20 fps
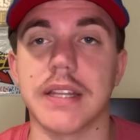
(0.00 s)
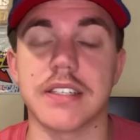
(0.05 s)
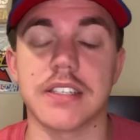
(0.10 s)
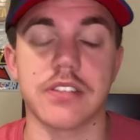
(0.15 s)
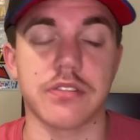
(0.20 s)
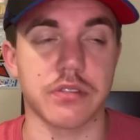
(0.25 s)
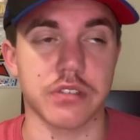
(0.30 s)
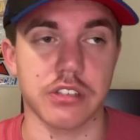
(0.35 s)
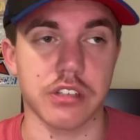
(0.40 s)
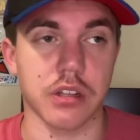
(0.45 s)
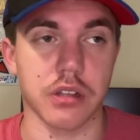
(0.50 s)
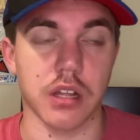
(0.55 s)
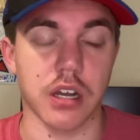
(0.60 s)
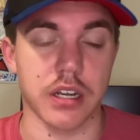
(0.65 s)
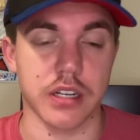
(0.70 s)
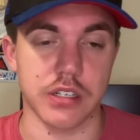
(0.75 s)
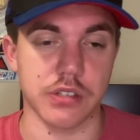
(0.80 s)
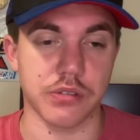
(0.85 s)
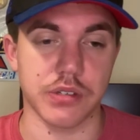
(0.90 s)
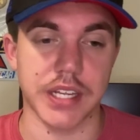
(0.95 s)
this for so
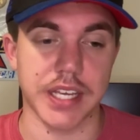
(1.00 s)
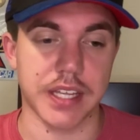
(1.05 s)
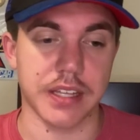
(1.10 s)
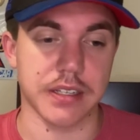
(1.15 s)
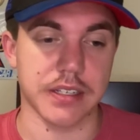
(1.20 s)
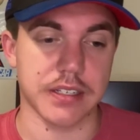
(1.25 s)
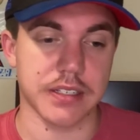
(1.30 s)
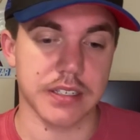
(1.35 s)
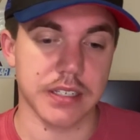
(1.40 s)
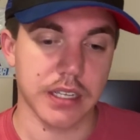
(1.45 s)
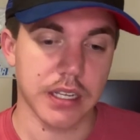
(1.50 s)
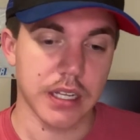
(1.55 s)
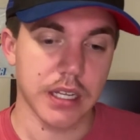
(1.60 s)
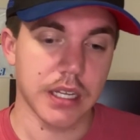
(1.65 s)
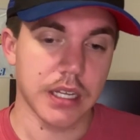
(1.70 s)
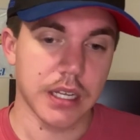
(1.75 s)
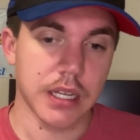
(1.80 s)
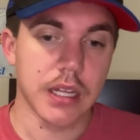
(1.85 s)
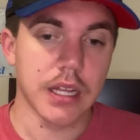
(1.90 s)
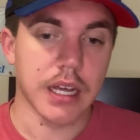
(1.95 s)
long is ridiculous.
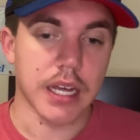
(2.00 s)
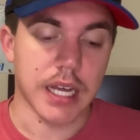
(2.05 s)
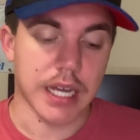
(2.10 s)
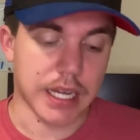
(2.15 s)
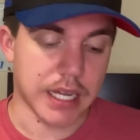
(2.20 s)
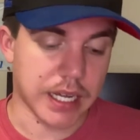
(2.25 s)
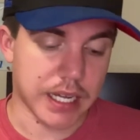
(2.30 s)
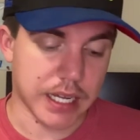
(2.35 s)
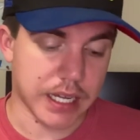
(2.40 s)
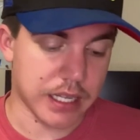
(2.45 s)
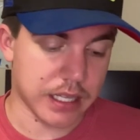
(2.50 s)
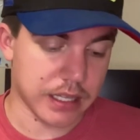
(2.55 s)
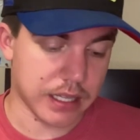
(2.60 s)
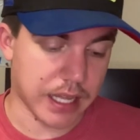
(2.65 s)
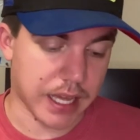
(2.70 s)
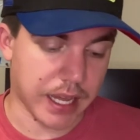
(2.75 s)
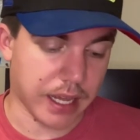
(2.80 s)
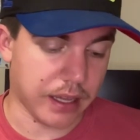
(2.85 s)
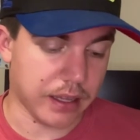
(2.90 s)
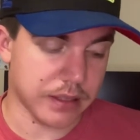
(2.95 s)

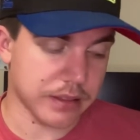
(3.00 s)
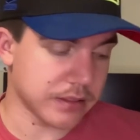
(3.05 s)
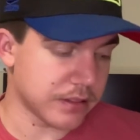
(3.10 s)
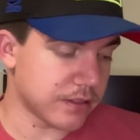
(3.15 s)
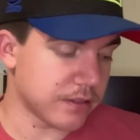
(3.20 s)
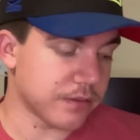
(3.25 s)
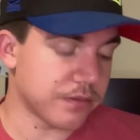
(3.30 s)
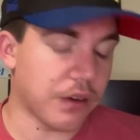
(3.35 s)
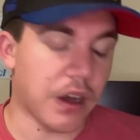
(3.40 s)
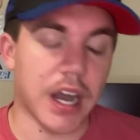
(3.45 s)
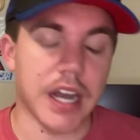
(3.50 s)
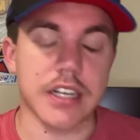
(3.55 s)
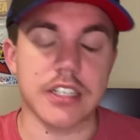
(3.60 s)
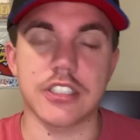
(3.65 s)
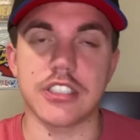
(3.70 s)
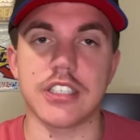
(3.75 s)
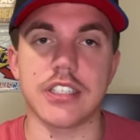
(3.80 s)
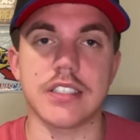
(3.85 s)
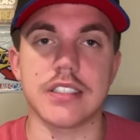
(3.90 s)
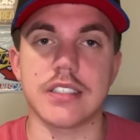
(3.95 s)
Like,
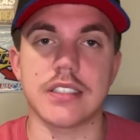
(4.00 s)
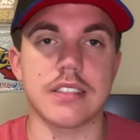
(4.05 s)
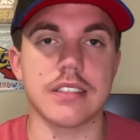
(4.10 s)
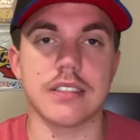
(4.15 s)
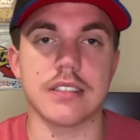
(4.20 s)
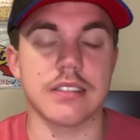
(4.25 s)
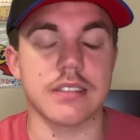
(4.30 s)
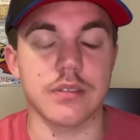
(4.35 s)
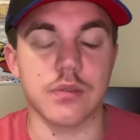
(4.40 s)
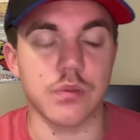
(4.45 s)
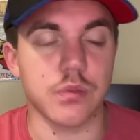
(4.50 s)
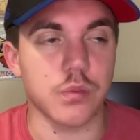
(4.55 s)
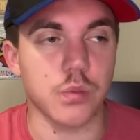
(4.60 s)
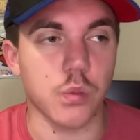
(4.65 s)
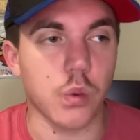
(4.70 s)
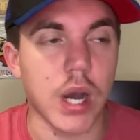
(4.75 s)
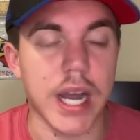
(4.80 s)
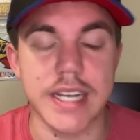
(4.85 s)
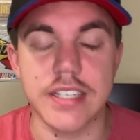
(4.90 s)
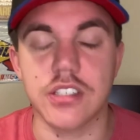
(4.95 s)
Fox, just
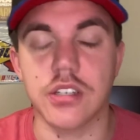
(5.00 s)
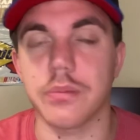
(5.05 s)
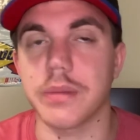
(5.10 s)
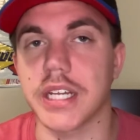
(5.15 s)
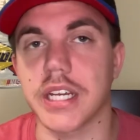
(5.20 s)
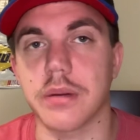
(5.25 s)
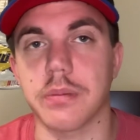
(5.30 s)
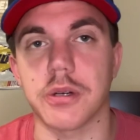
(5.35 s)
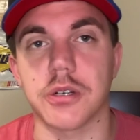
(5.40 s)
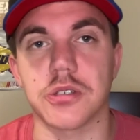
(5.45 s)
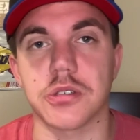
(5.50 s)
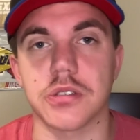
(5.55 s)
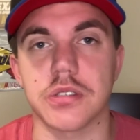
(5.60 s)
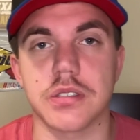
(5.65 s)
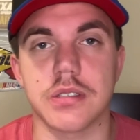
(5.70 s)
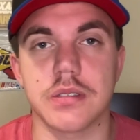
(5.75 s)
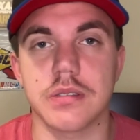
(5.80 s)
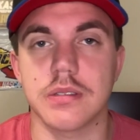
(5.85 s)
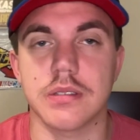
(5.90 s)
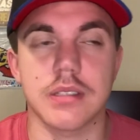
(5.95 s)
why so many
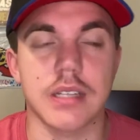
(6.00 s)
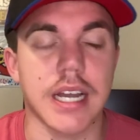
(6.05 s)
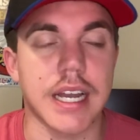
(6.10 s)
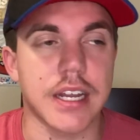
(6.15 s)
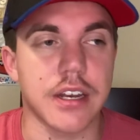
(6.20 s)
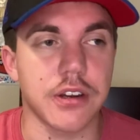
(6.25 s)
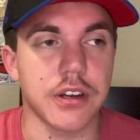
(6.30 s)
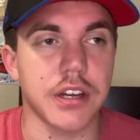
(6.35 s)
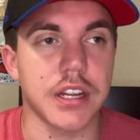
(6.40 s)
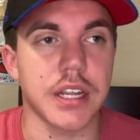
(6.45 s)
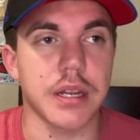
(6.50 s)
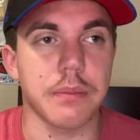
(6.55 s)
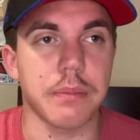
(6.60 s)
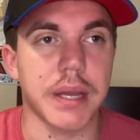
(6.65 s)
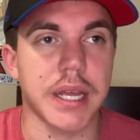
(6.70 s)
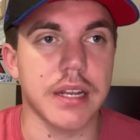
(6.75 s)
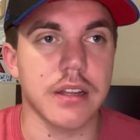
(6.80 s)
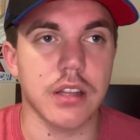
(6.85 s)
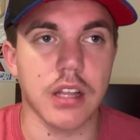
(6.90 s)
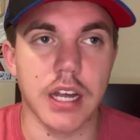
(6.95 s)
commercials? I know you're getting
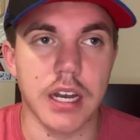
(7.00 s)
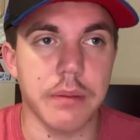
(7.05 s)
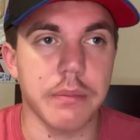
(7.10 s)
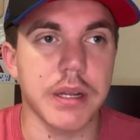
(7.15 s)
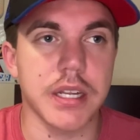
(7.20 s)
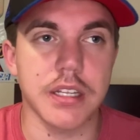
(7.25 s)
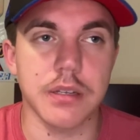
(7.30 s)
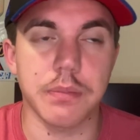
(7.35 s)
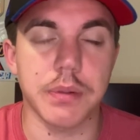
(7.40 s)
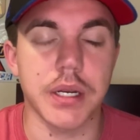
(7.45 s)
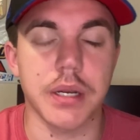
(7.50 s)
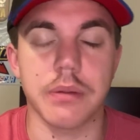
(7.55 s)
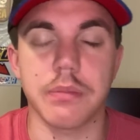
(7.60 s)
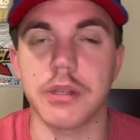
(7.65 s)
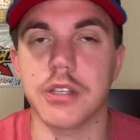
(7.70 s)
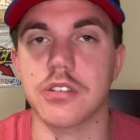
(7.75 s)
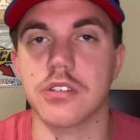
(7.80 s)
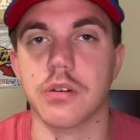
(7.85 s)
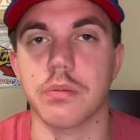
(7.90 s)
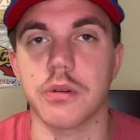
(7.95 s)
paid a lot of money to put up
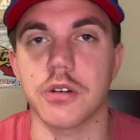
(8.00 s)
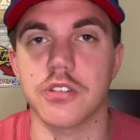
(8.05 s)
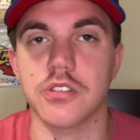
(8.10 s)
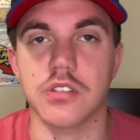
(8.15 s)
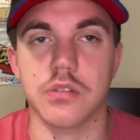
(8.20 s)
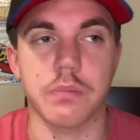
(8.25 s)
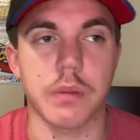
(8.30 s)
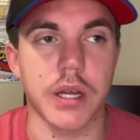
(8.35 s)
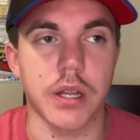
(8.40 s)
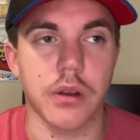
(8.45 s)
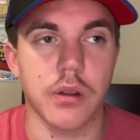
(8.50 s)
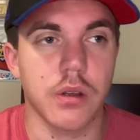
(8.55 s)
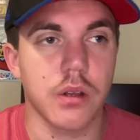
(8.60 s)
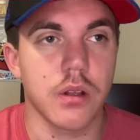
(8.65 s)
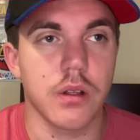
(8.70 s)
those commercials, but